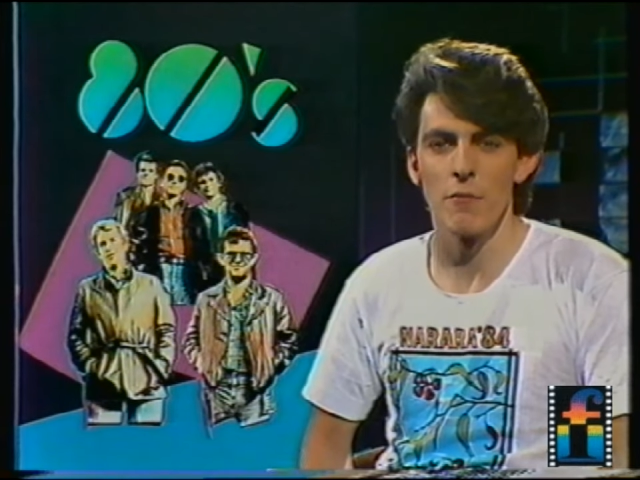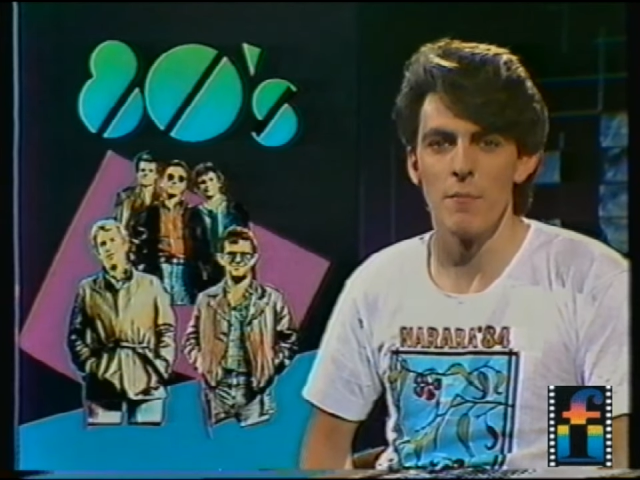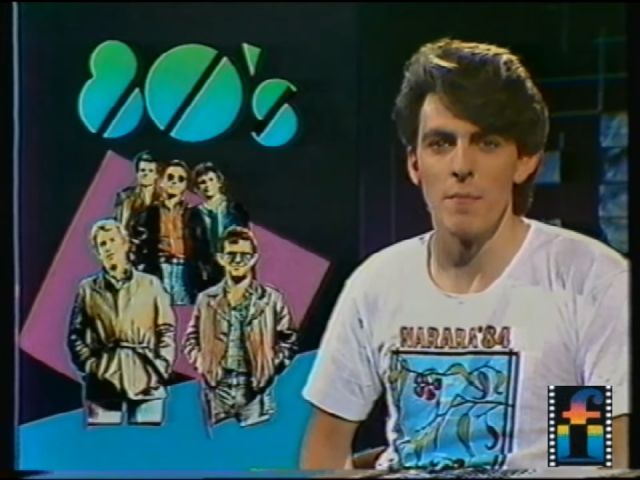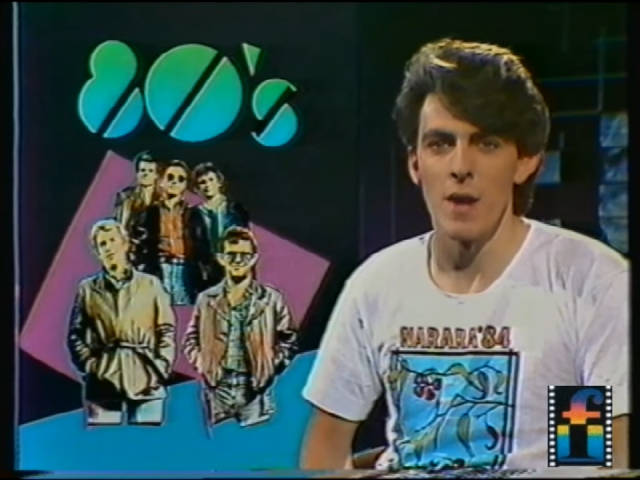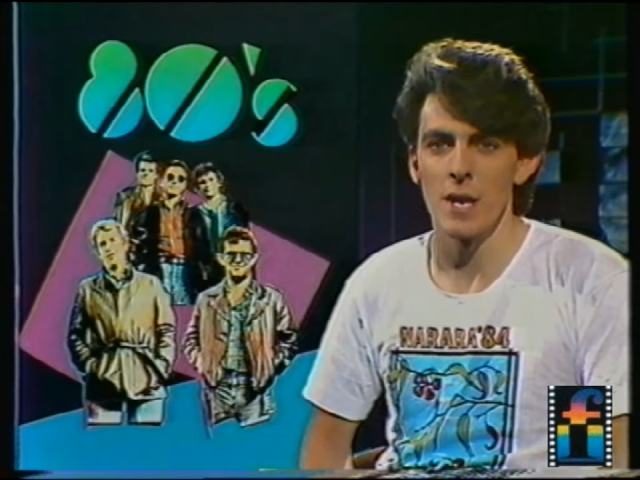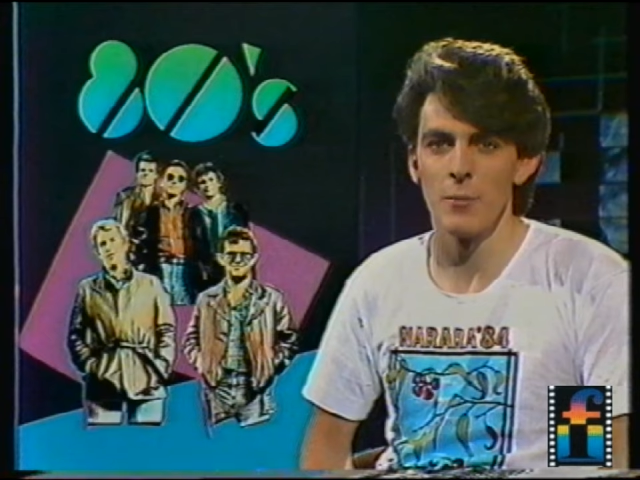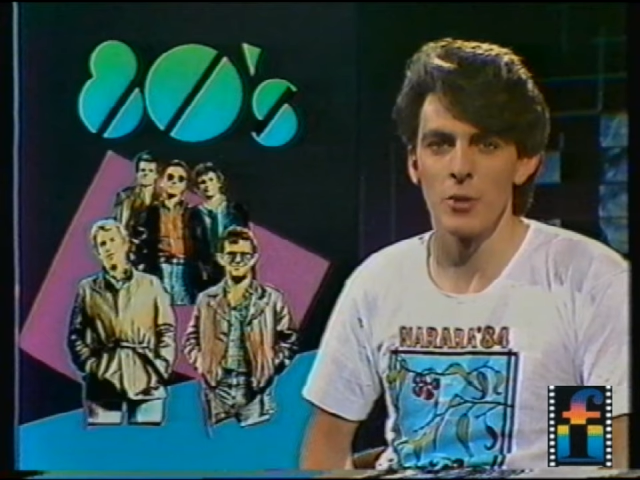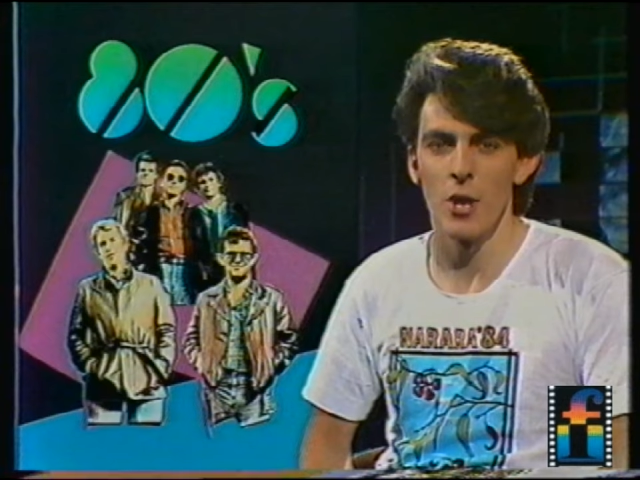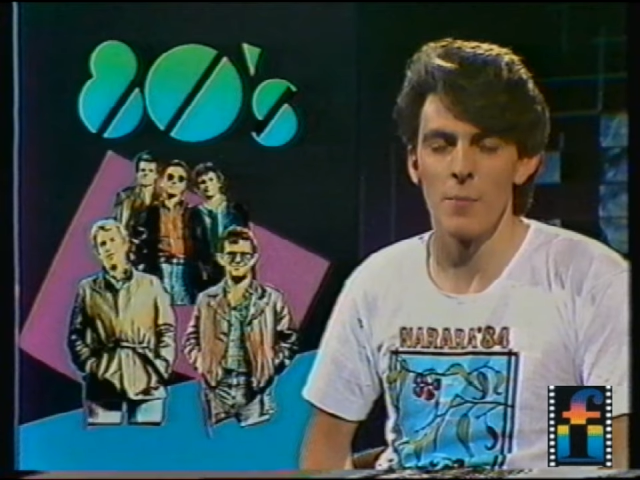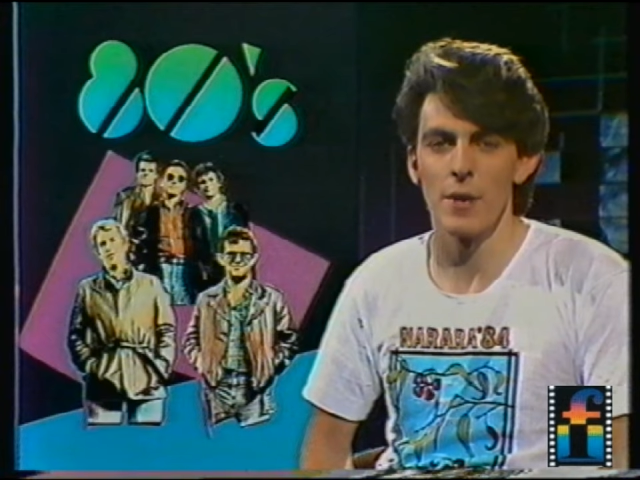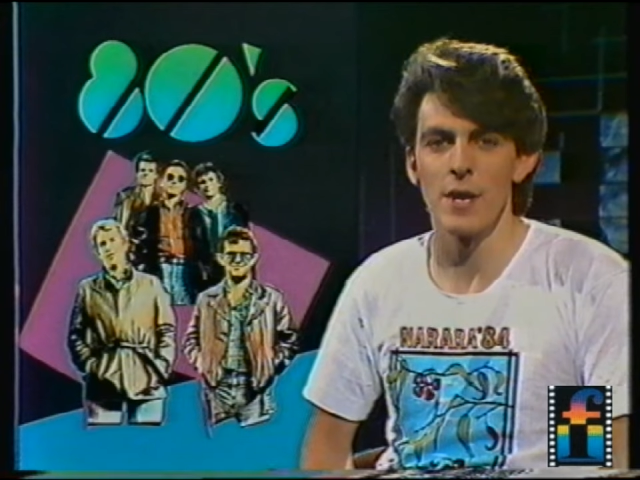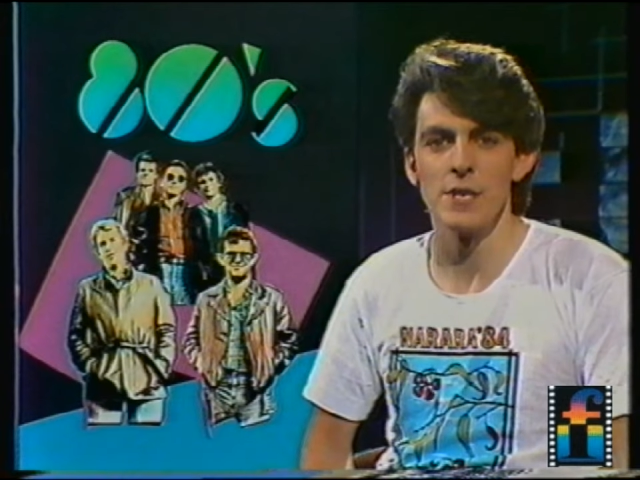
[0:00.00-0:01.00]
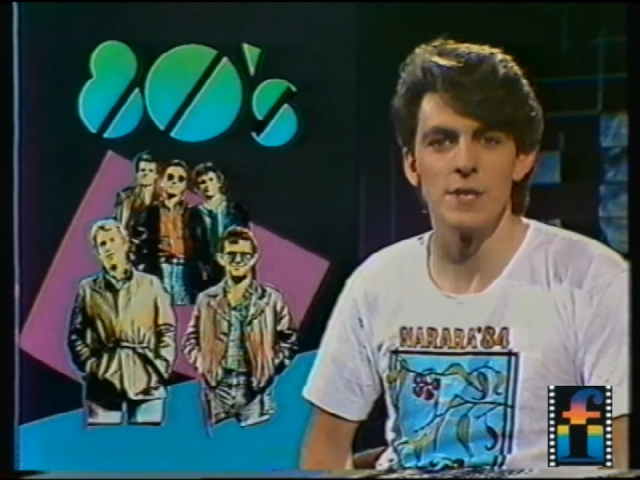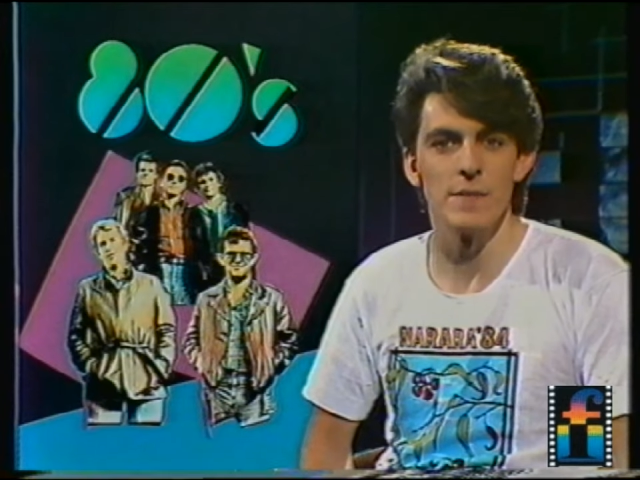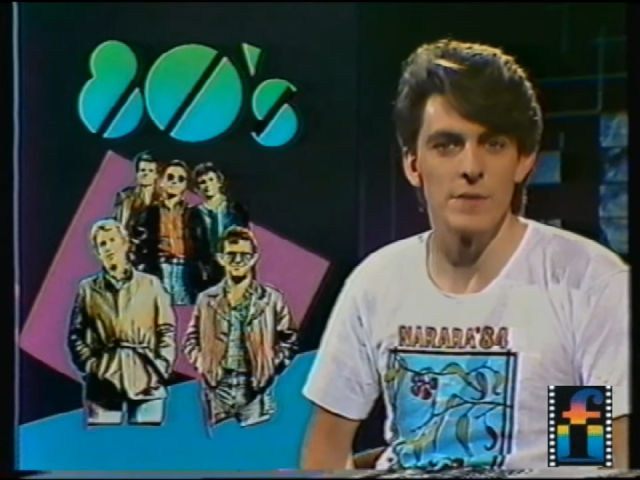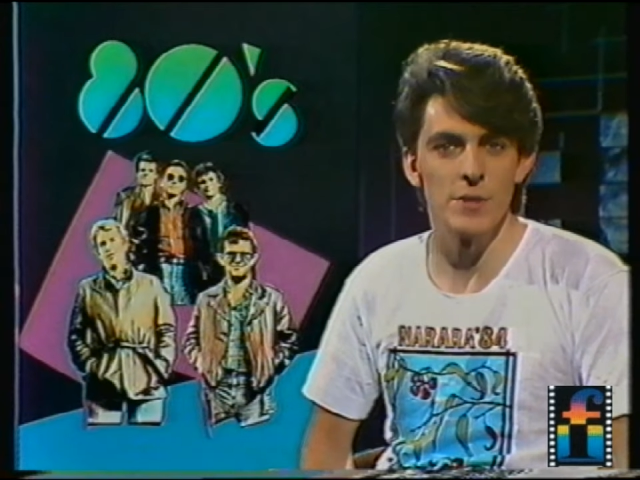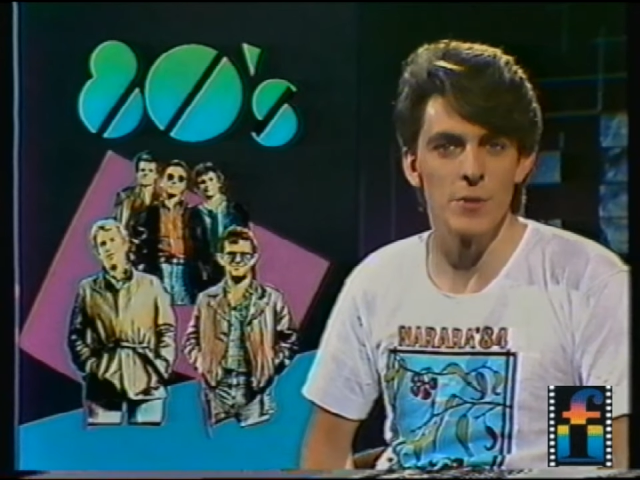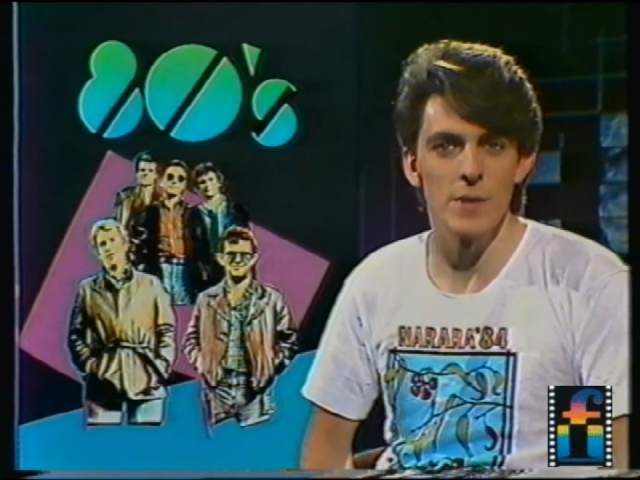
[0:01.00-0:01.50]
remarkable combination of
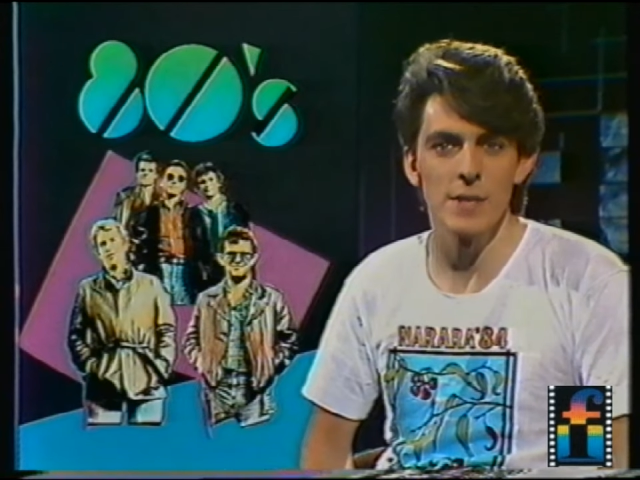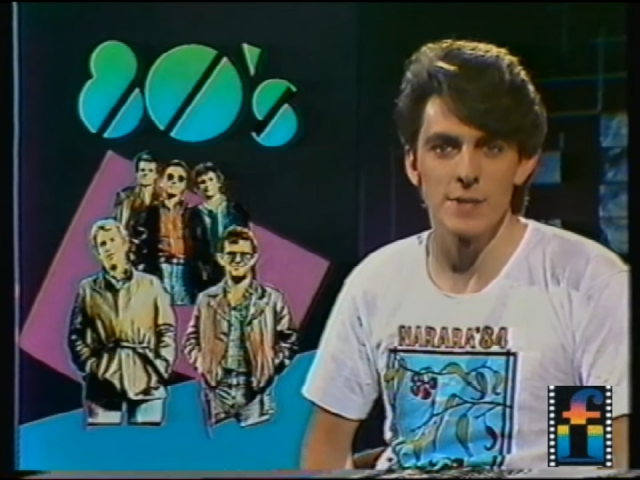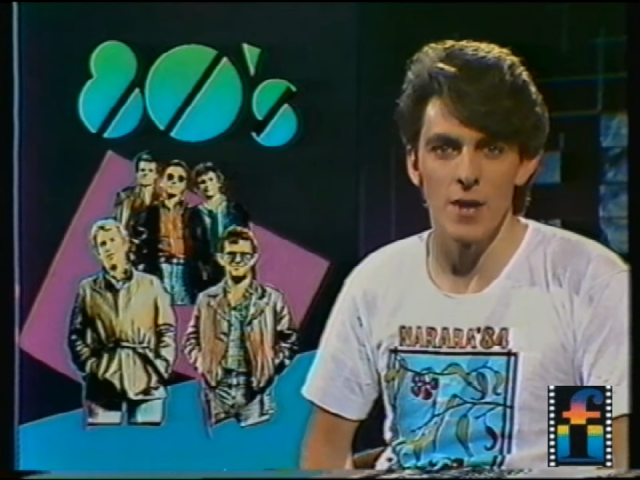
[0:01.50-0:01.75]
touring,